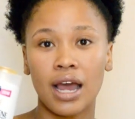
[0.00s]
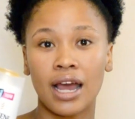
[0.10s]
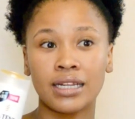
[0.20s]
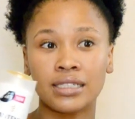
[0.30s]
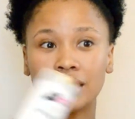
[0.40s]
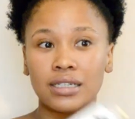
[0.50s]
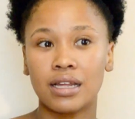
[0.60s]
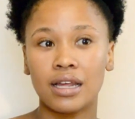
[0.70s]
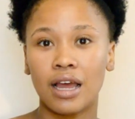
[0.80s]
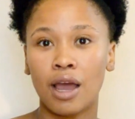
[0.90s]
and
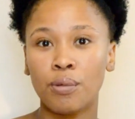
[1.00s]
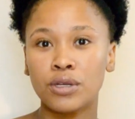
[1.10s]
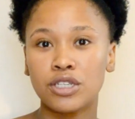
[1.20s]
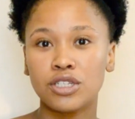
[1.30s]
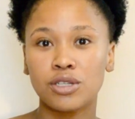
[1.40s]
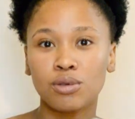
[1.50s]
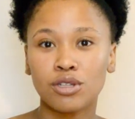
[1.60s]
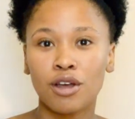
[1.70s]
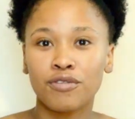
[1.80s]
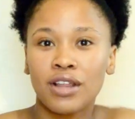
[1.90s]
it was so
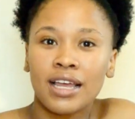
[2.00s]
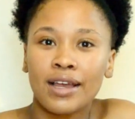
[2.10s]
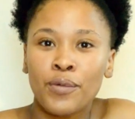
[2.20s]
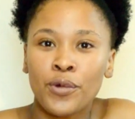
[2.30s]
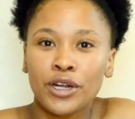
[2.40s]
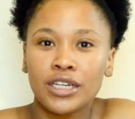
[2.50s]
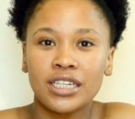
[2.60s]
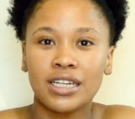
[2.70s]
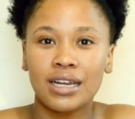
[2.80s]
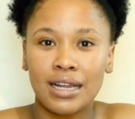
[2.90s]
soft, like it
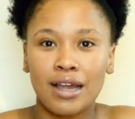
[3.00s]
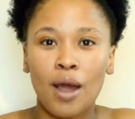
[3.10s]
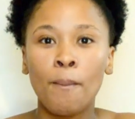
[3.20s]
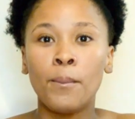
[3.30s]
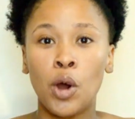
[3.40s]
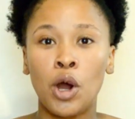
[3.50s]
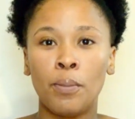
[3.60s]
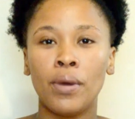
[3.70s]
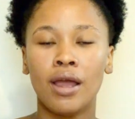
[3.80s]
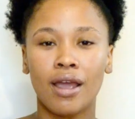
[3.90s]
worked like a
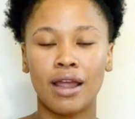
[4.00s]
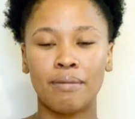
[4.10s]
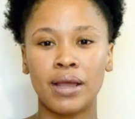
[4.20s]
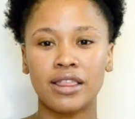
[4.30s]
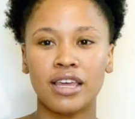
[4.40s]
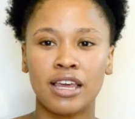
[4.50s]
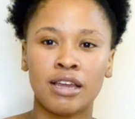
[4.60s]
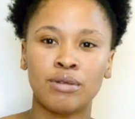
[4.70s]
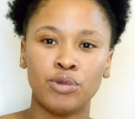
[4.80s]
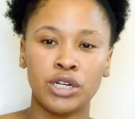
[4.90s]
bomb. It made the
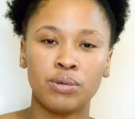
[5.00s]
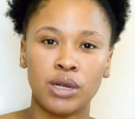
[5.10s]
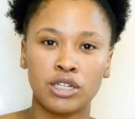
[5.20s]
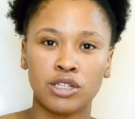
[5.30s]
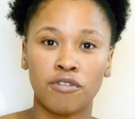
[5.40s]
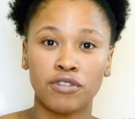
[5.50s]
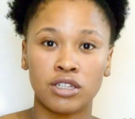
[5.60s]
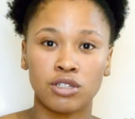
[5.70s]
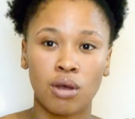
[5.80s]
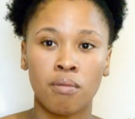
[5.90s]
hair really, really soft,
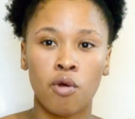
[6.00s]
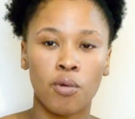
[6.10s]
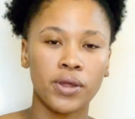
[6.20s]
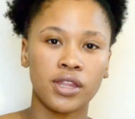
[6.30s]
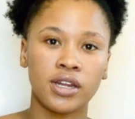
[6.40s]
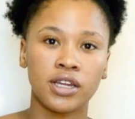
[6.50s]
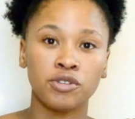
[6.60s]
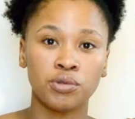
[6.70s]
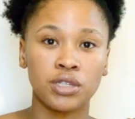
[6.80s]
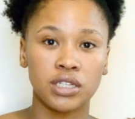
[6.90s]
and so I'm hoping that it
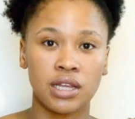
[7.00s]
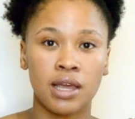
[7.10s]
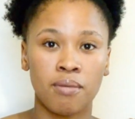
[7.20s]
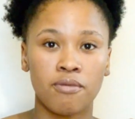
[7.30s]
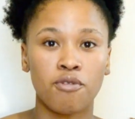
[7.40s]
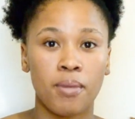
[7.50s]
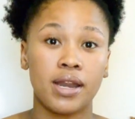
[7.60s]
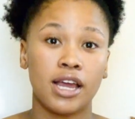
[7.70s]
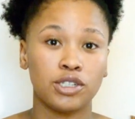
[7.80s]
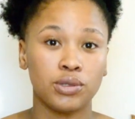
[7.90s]
can do the same for my
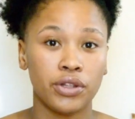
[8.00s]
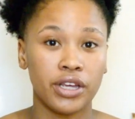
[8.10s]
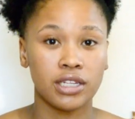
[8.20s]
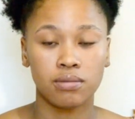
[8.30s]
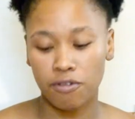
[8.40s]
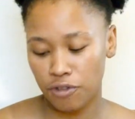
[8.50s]
natural hair. It's my